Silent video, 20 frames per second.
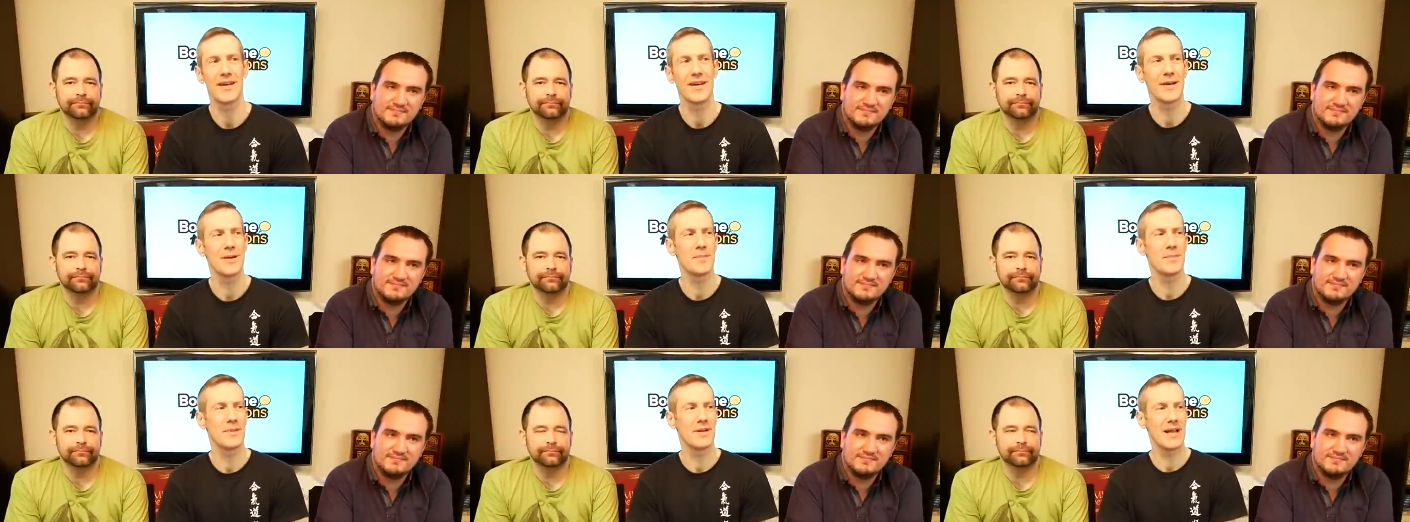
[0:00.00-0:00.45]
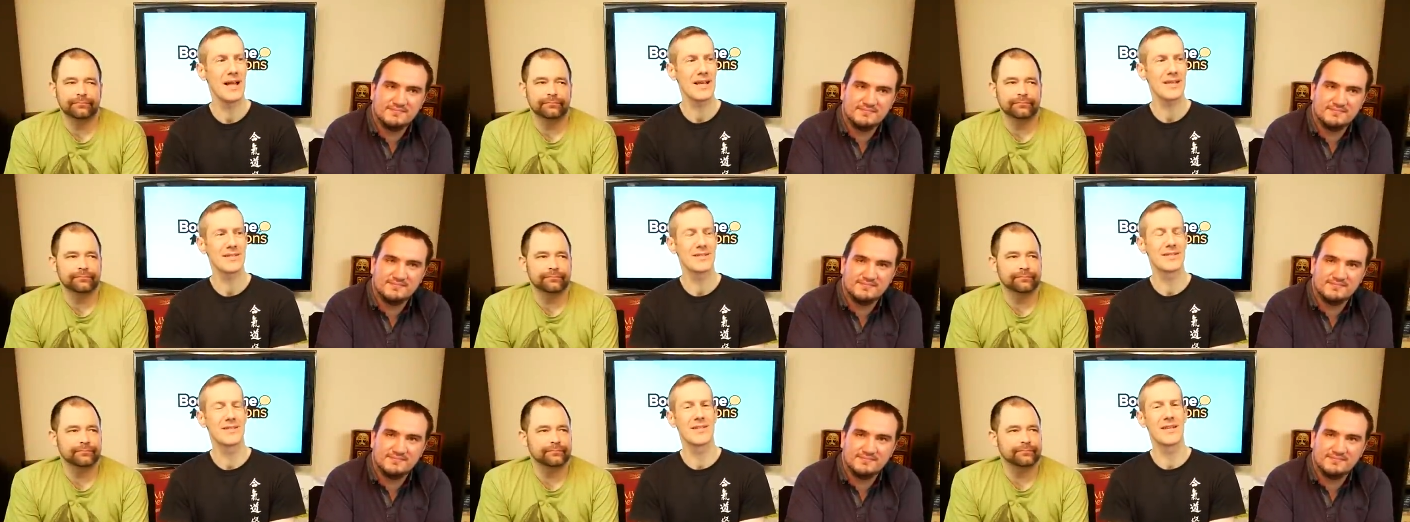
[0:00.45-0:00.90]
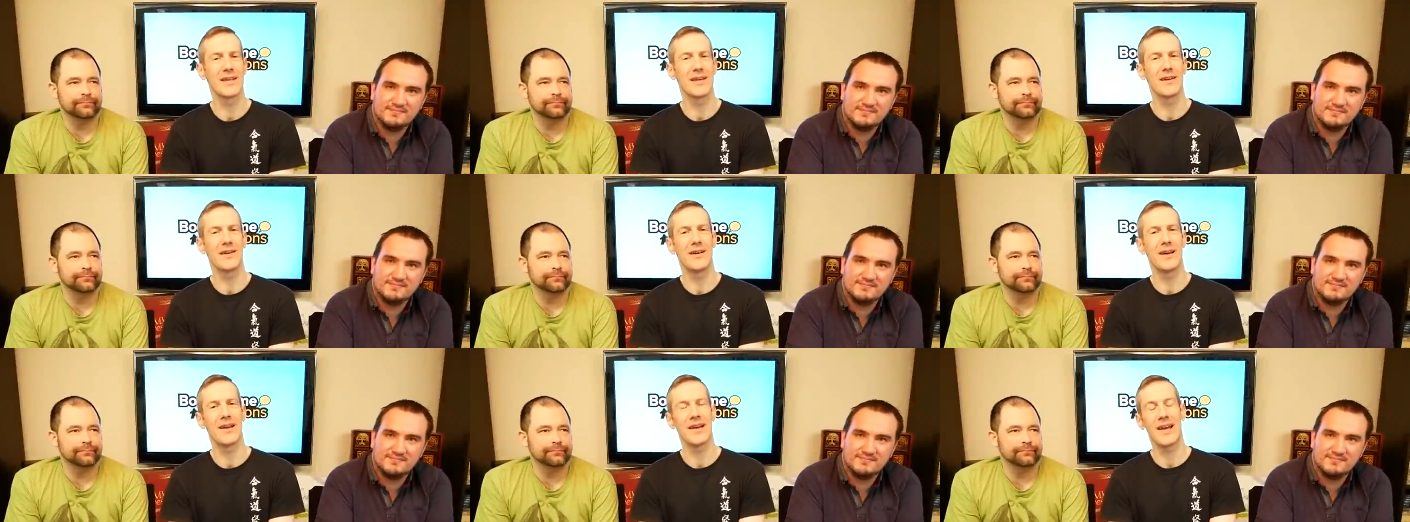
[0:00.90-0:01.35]
Speaker 1: Last
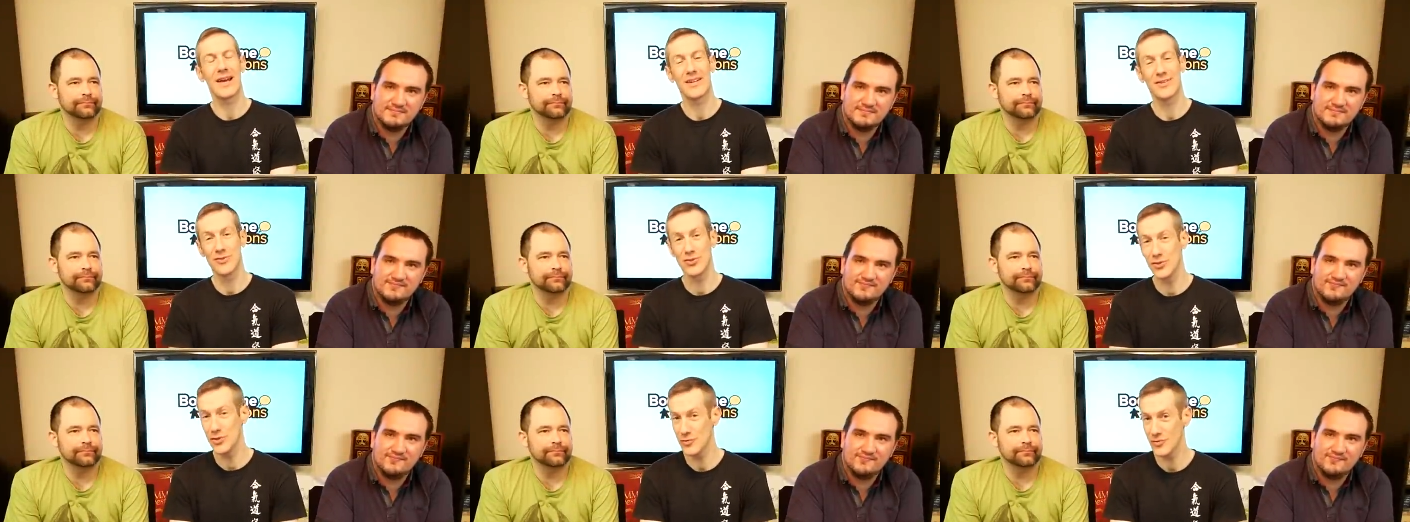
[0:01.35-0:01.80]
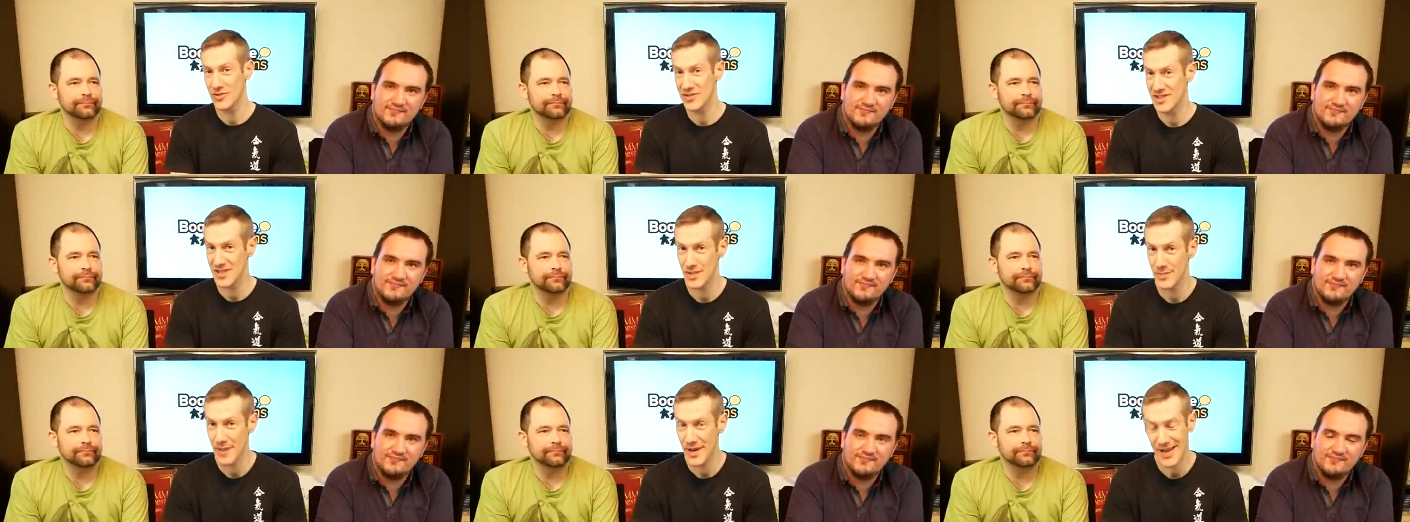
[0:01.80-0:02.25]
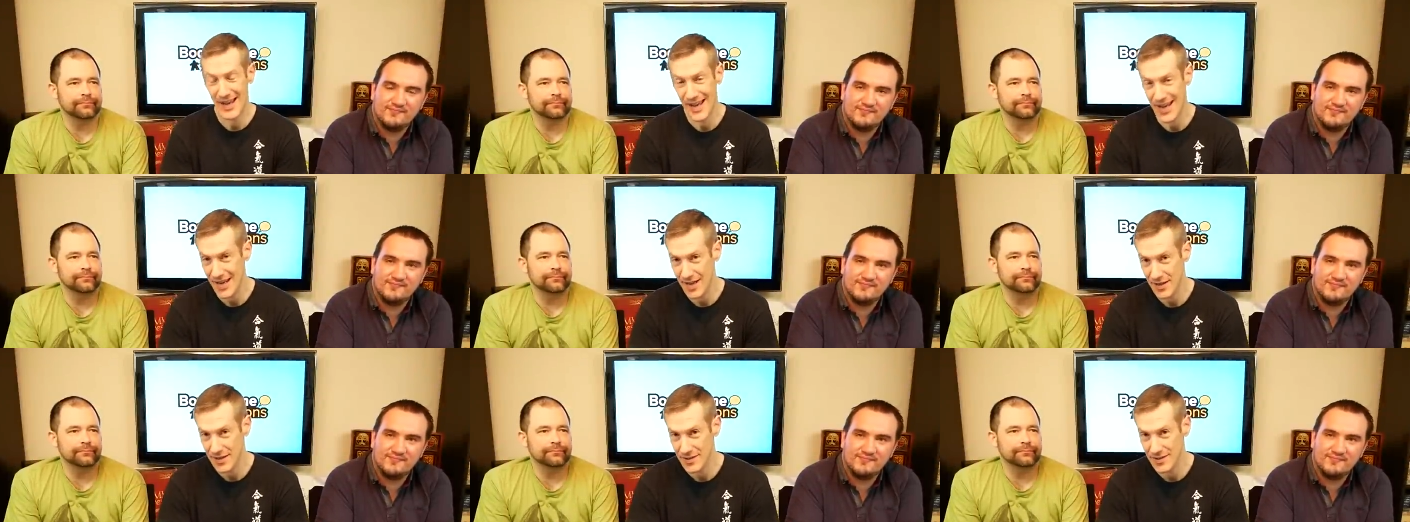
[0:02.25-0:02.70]
year, I had Neuroshima
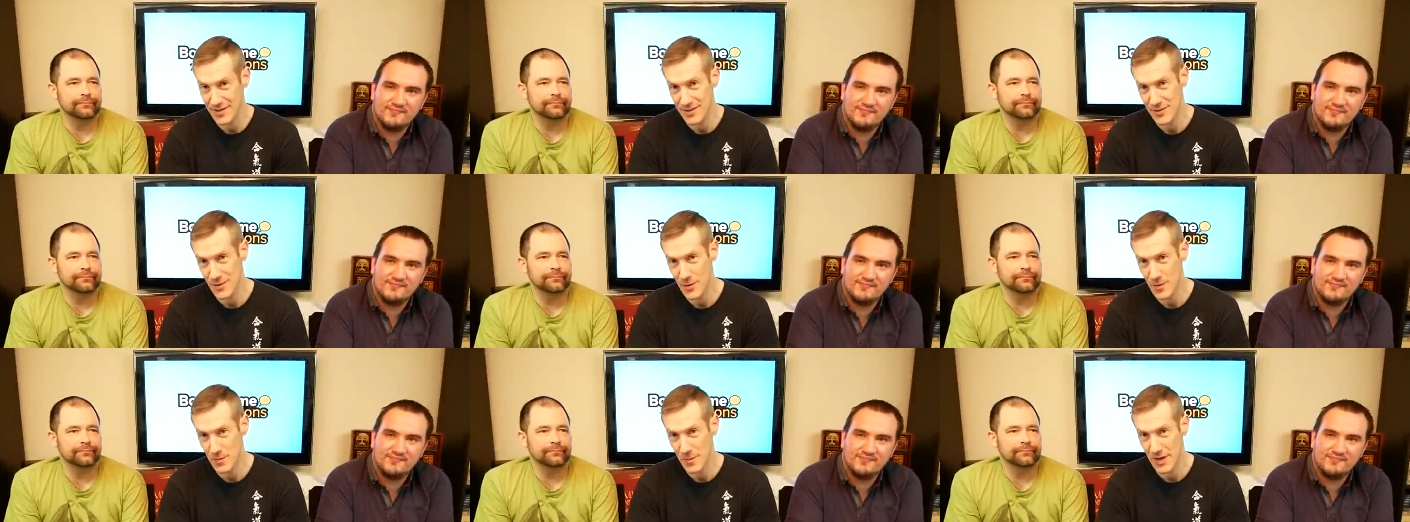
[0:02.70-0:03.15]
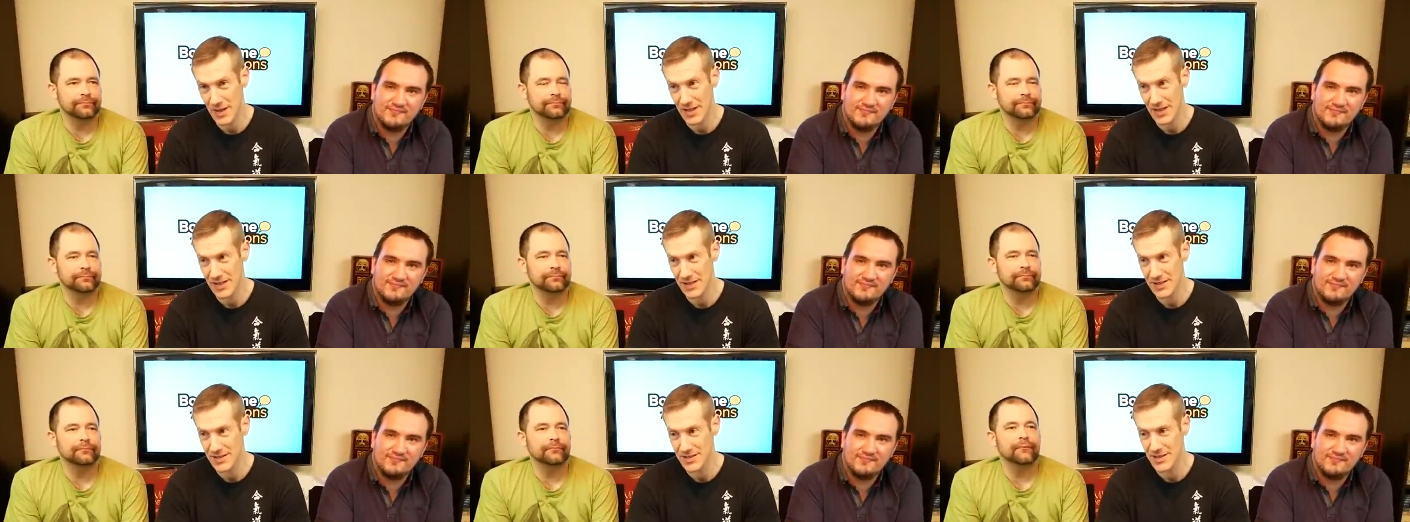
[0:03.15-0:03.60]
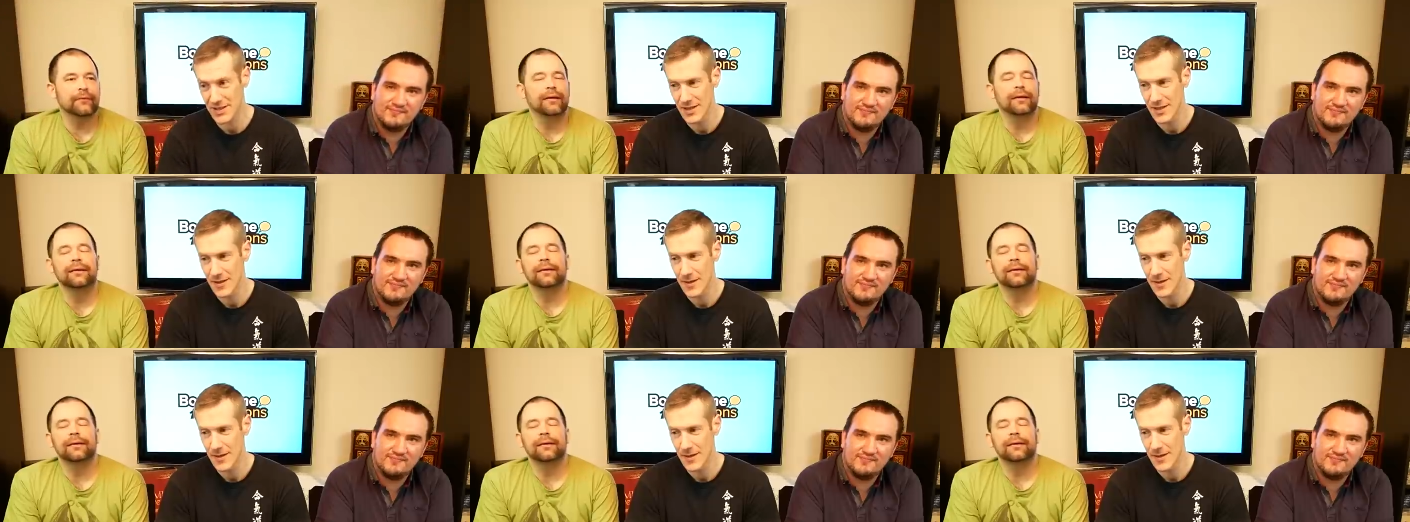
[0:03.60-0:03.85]
Hex on my list,